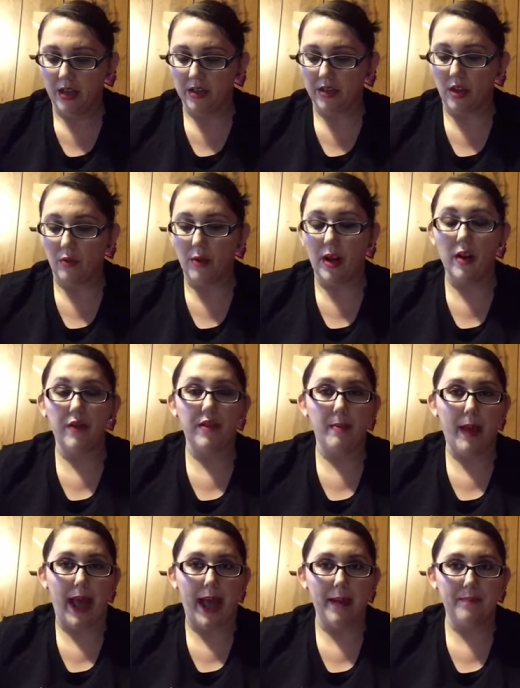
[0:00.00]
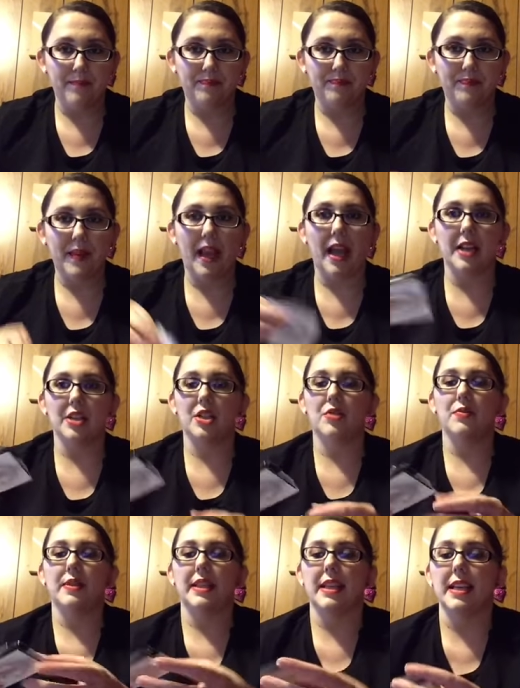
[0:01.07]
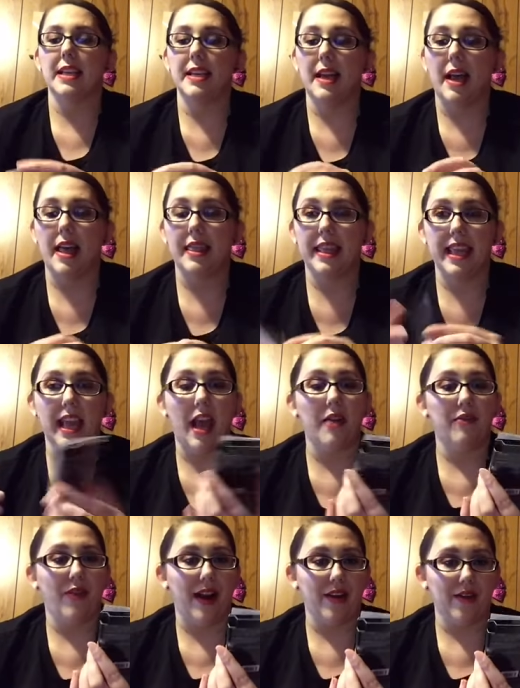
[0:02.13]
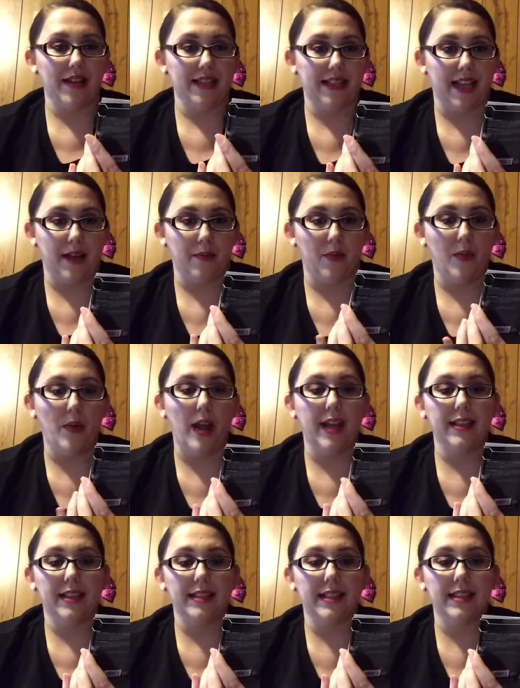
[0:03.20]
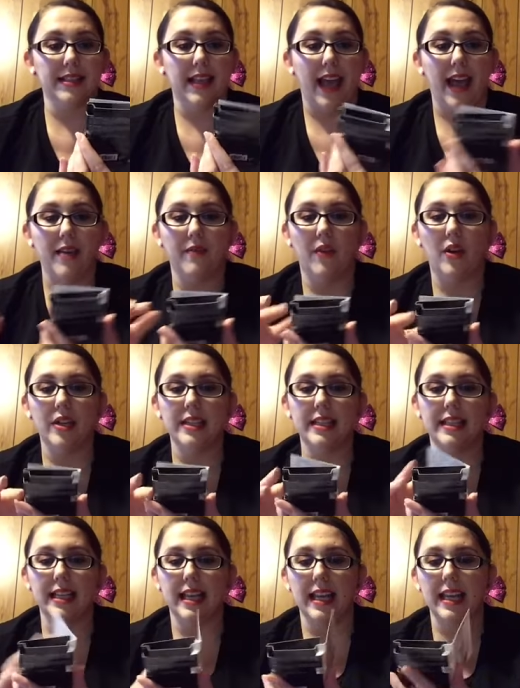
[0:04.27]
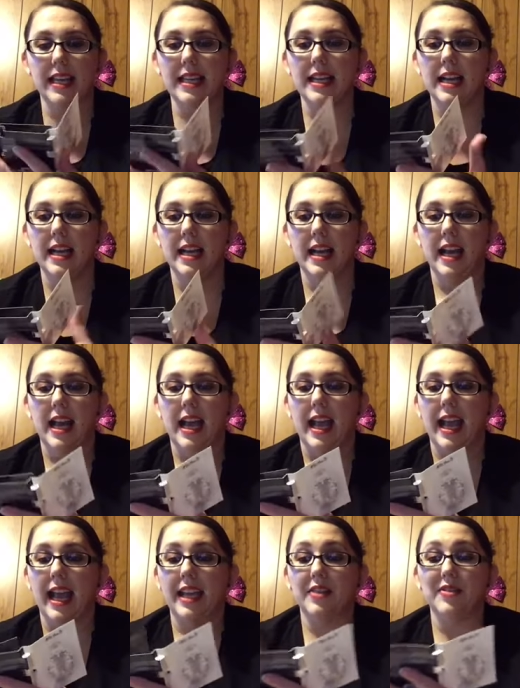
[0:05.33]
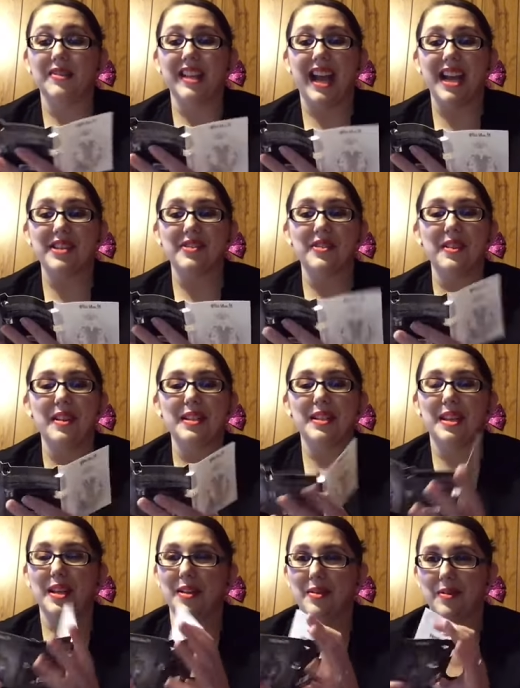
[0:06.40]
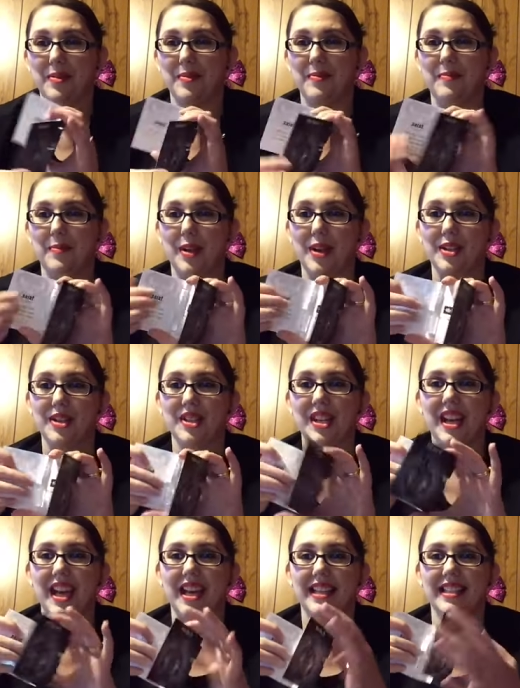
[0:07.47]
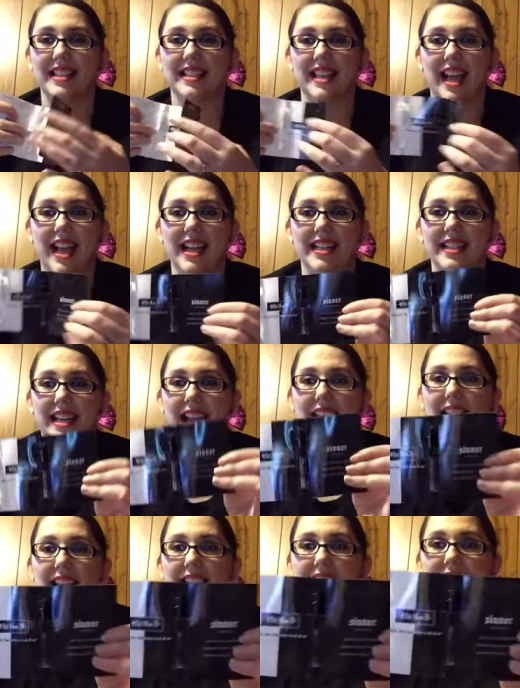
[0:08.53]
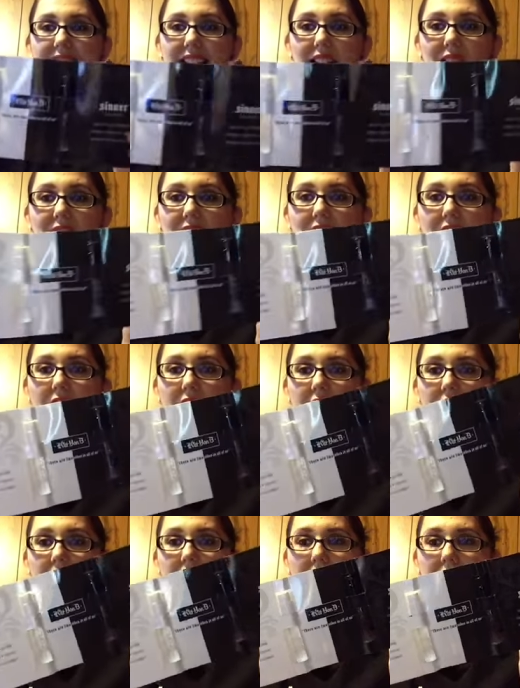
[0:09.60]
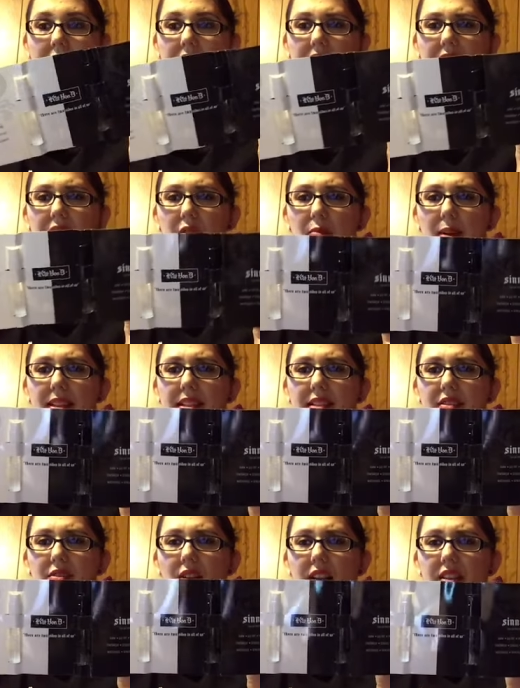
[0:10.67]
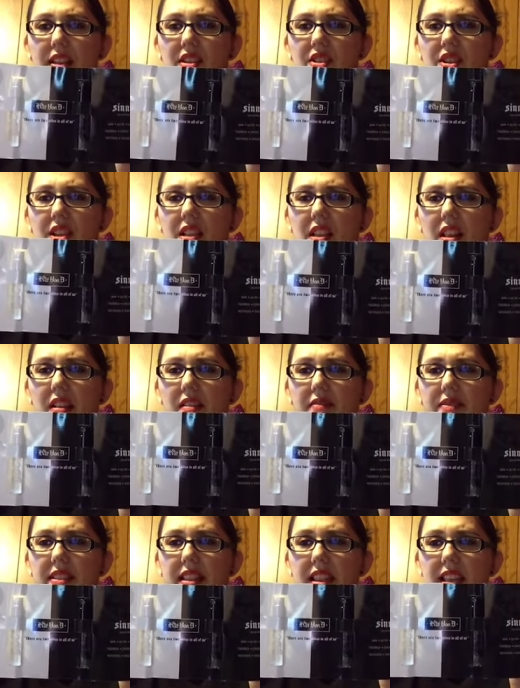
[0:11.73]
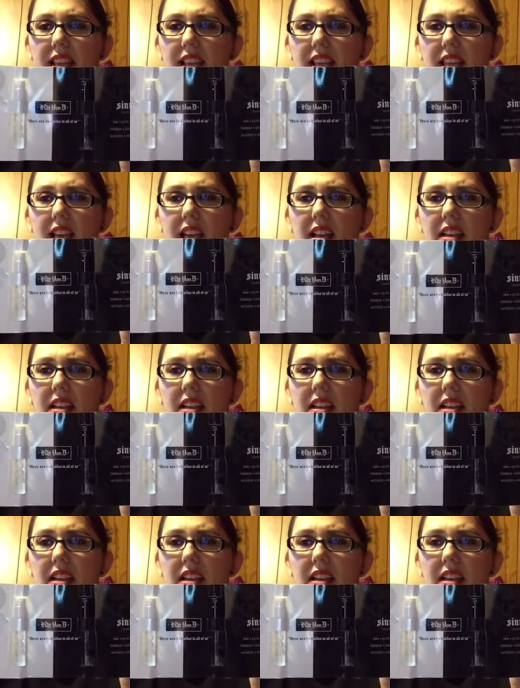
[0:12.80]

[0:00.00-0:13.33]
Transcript: So right off the bat, I do see the fragrance sample, and this is Kat Von D. And there's actually two because she has Saint and Sinner. And I know my sister, I think she loves the